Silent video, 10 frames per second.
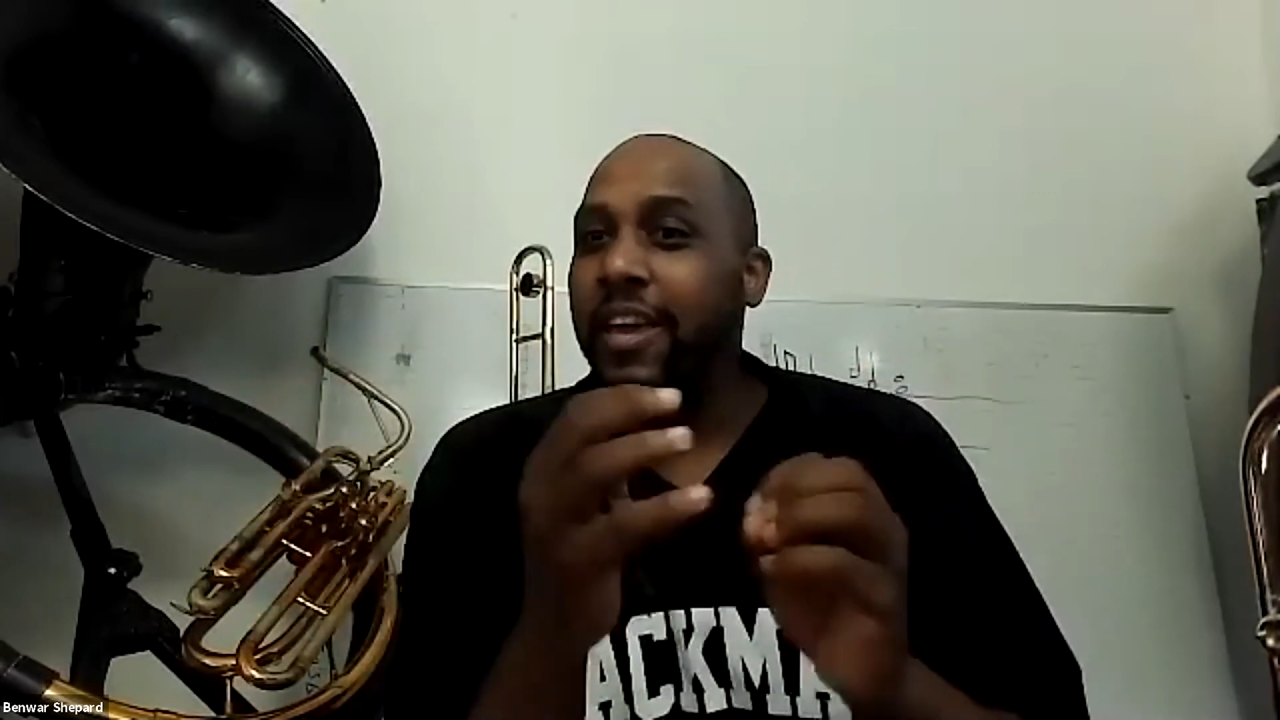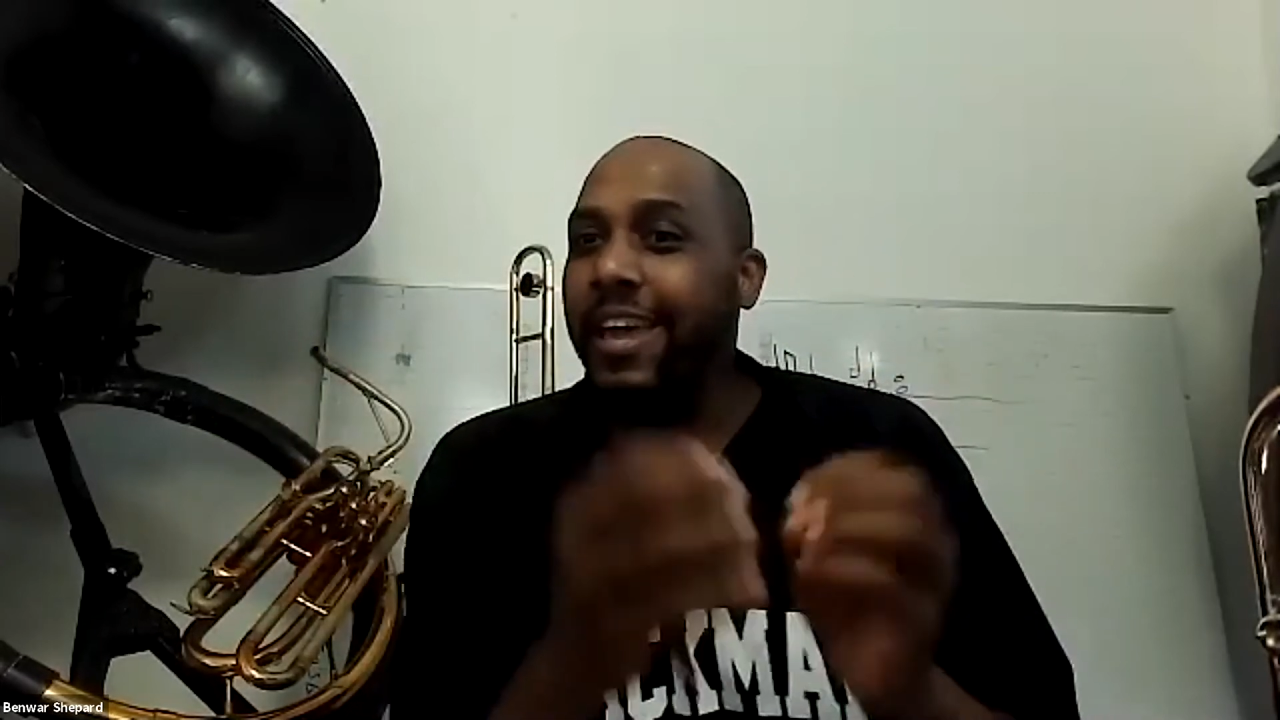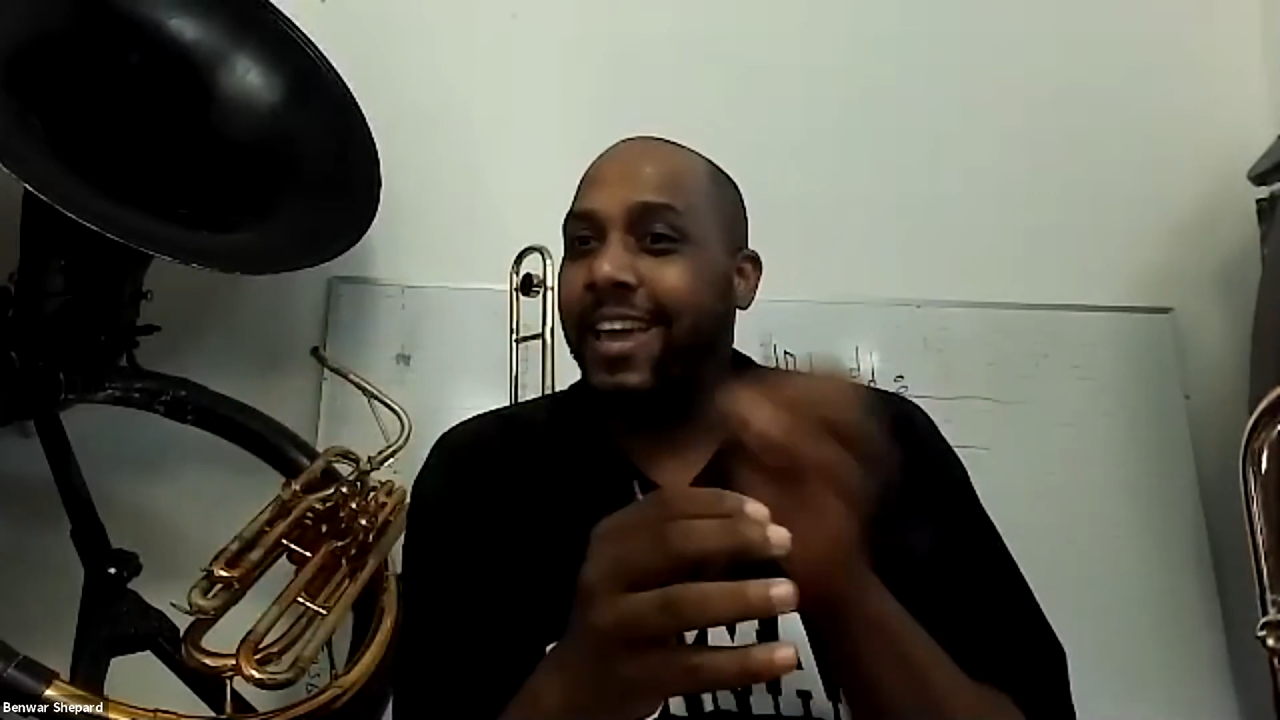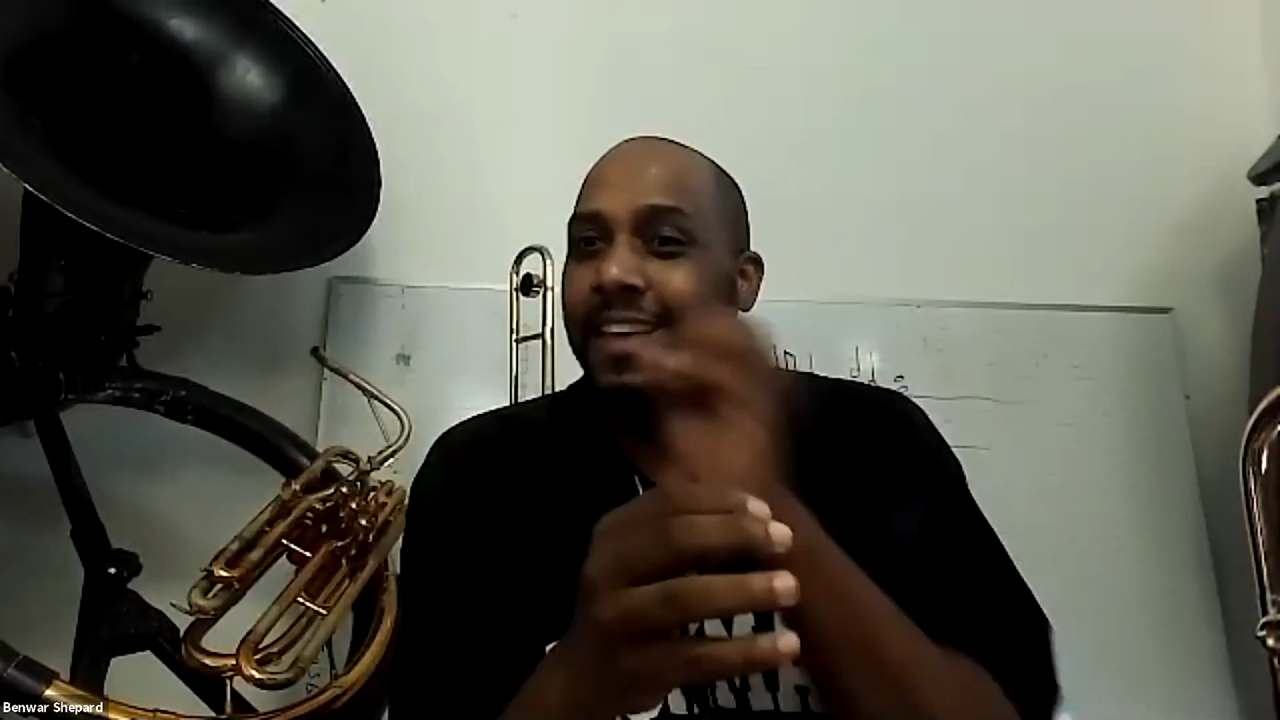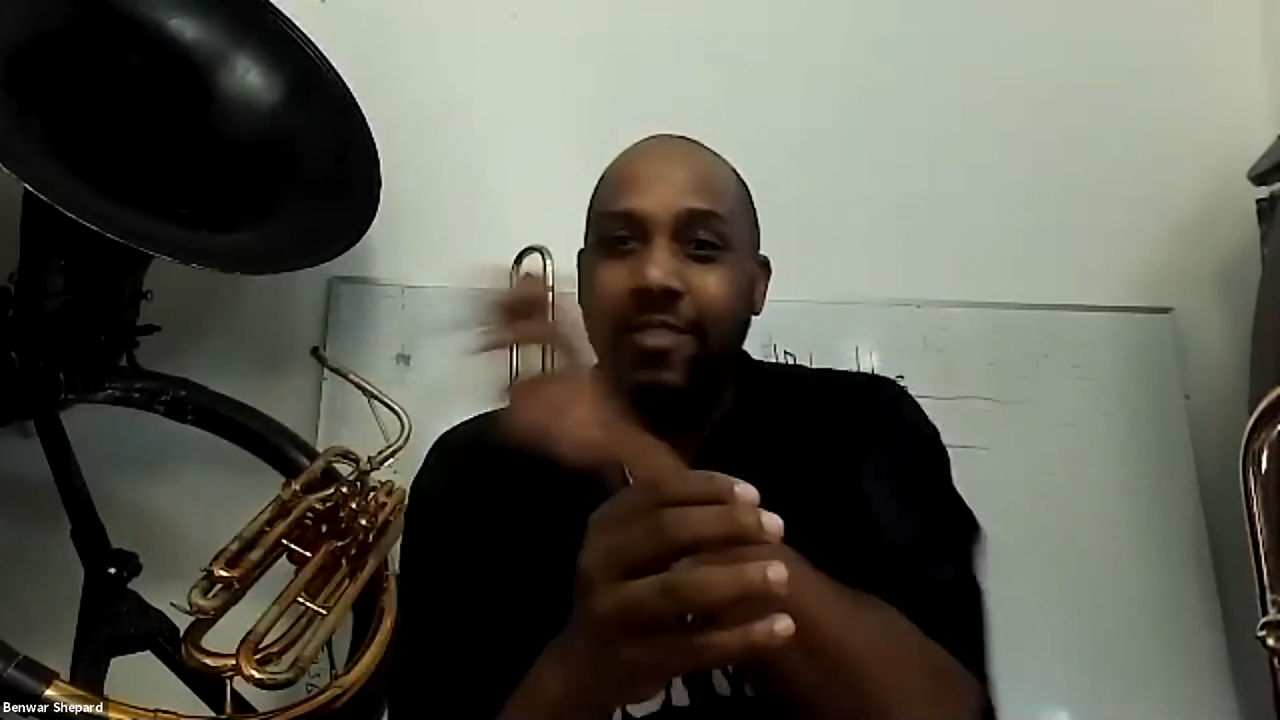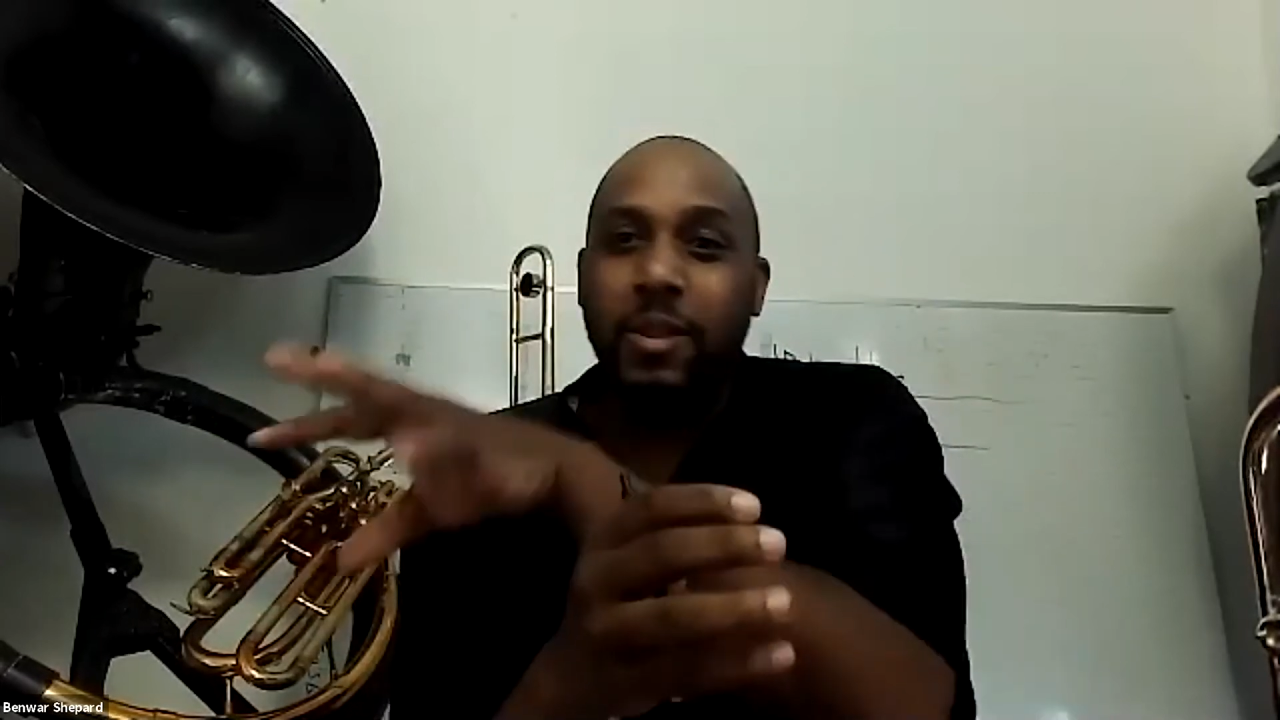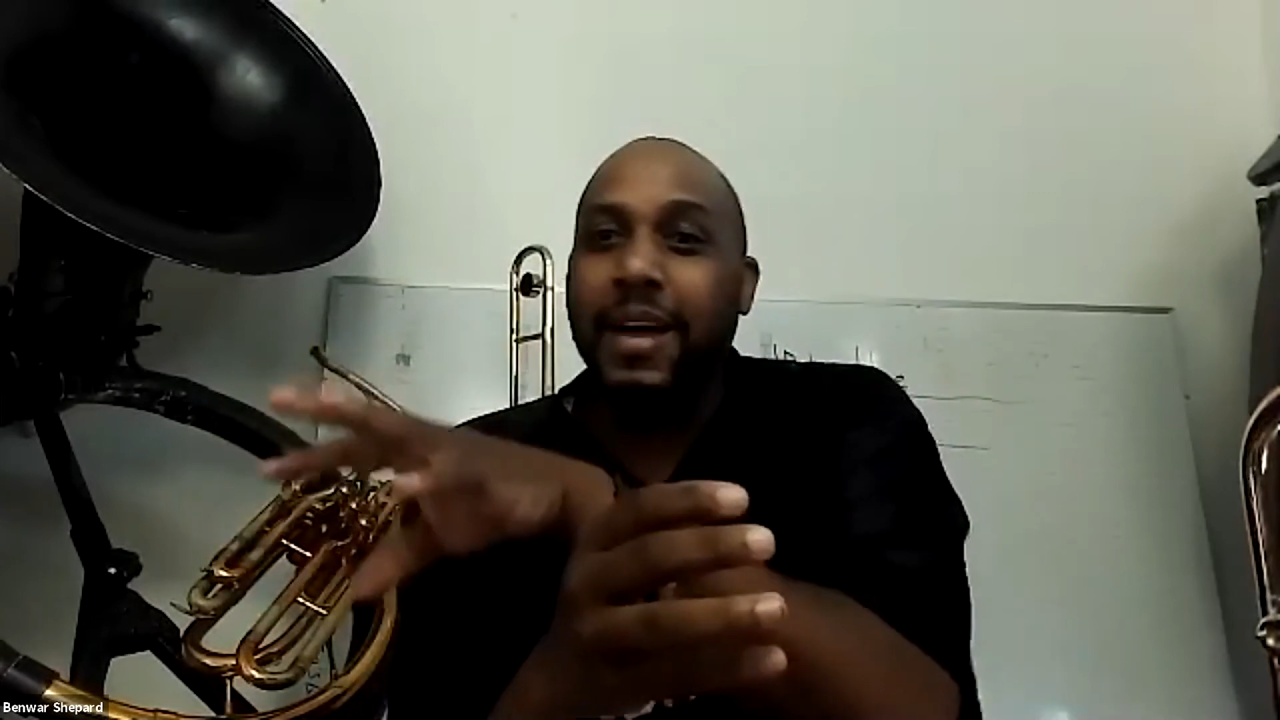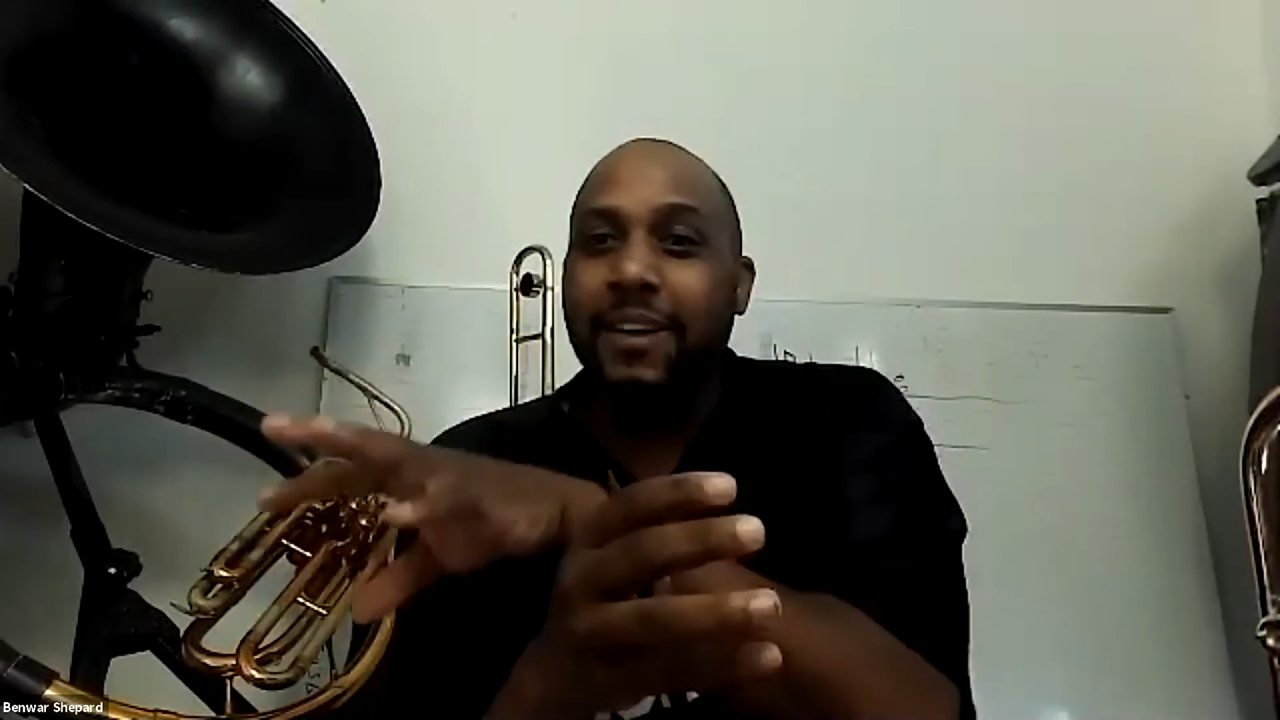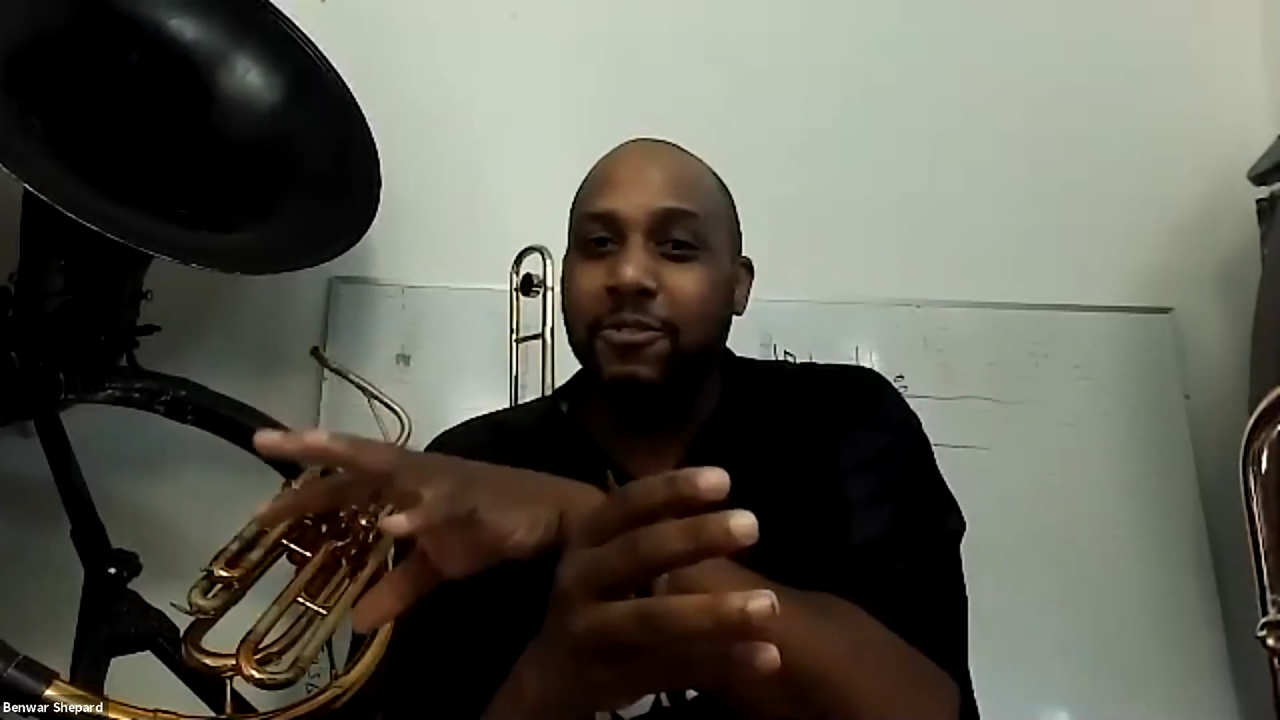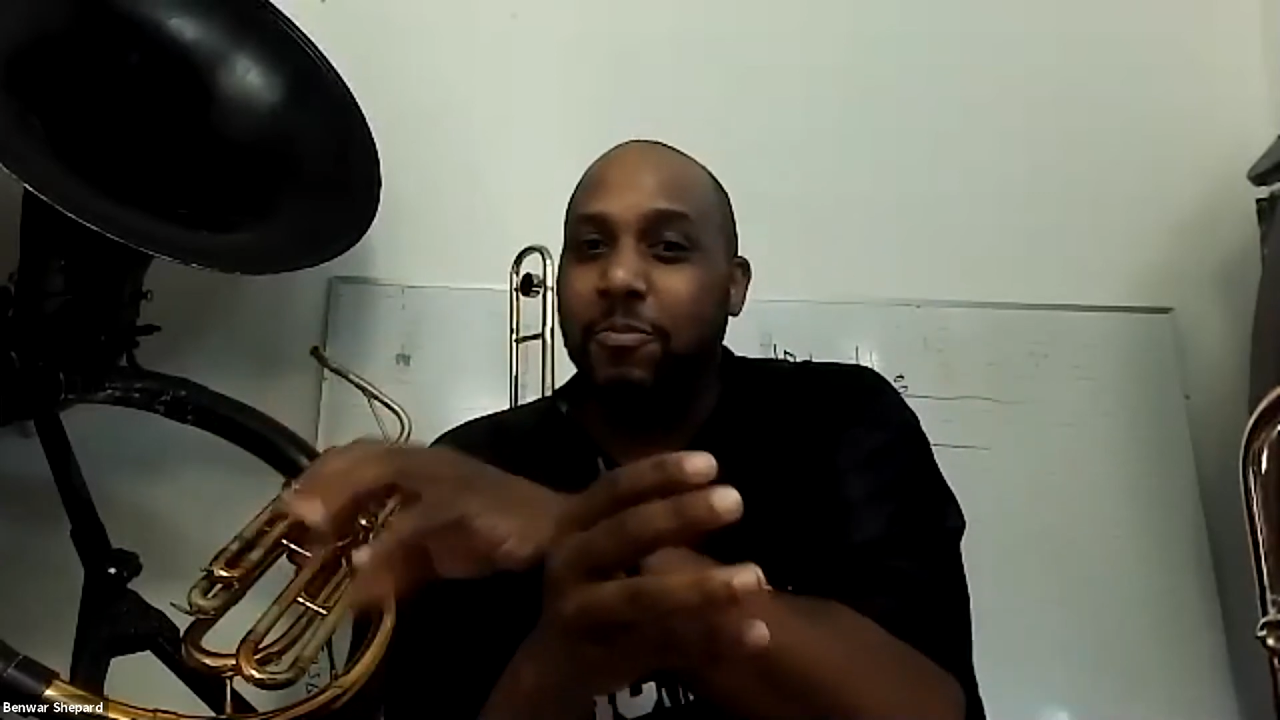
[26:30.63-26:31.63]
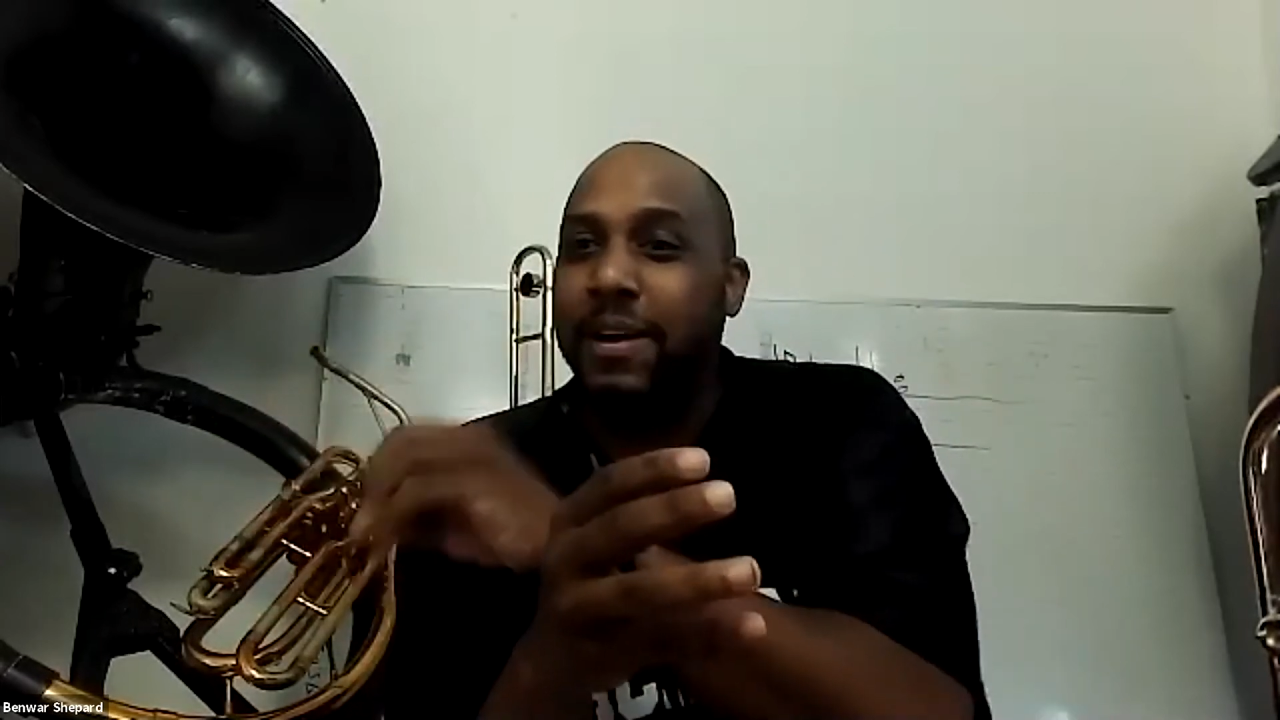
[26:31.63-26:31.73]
and the classroom